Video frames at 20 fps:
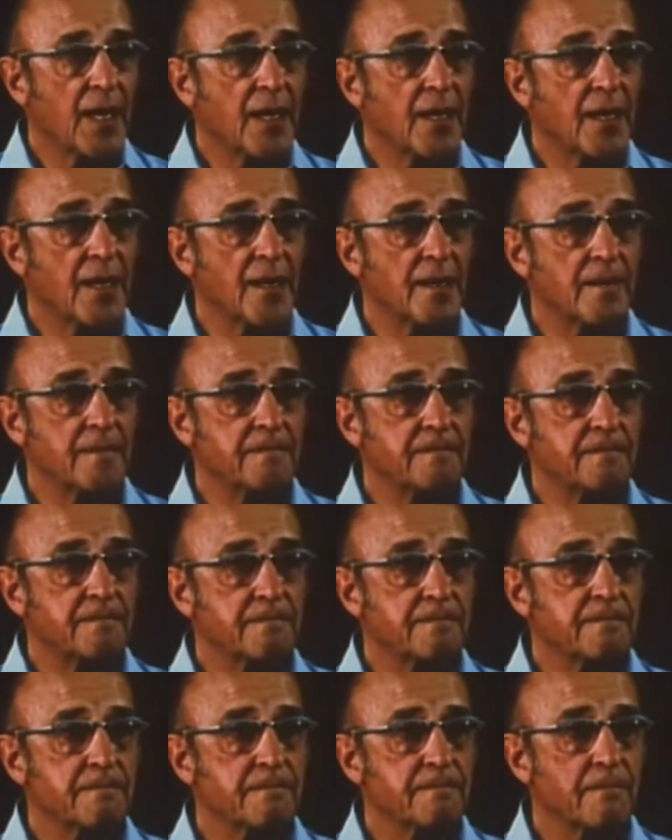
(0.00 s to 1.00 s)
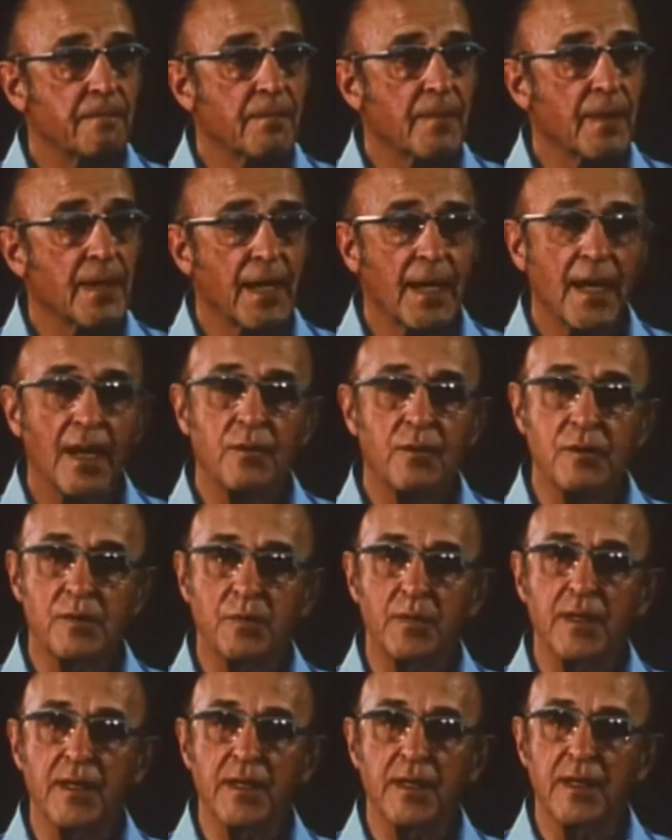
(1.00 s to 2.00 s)
I was
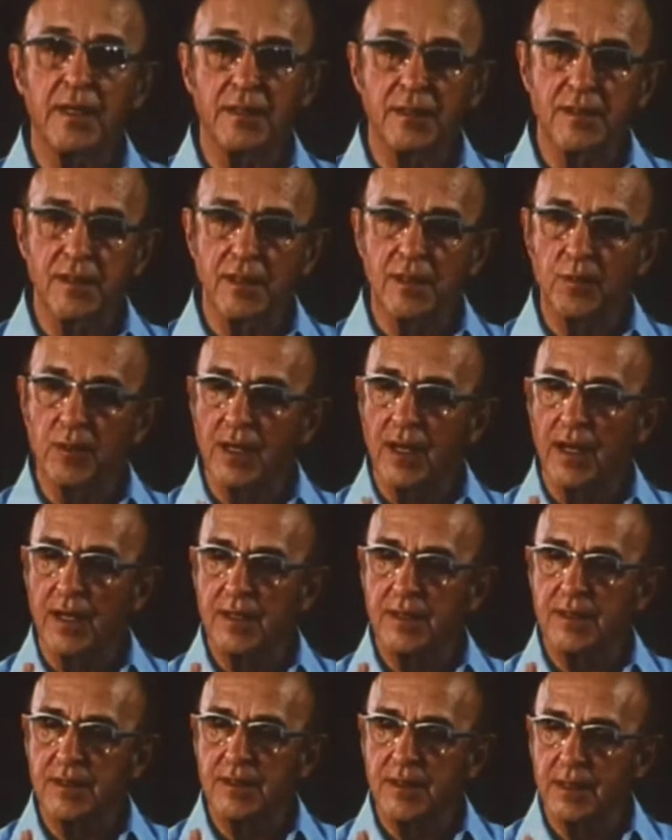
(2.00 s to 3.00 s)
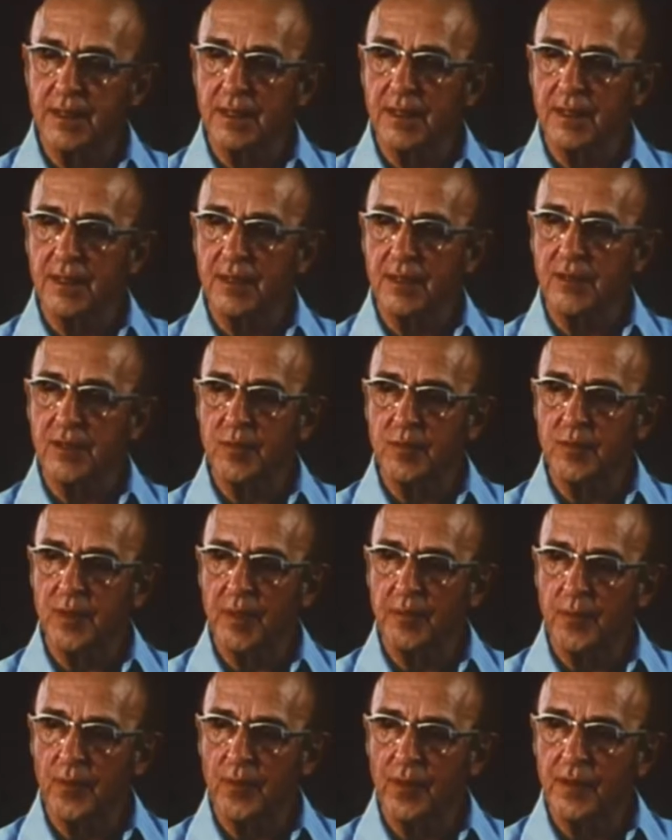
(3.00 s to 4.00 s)
meeting considerable hostility as to
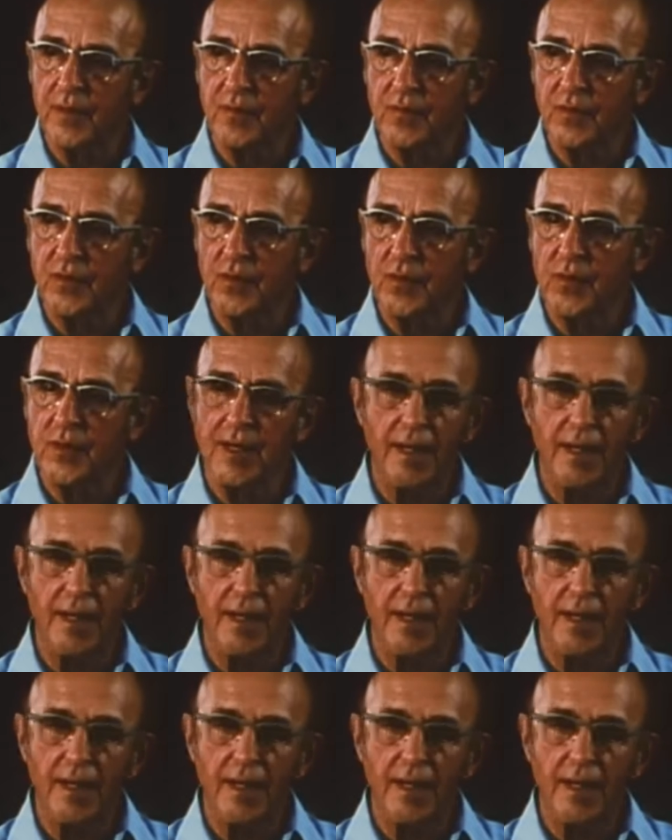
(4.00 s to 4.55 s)
my point of view,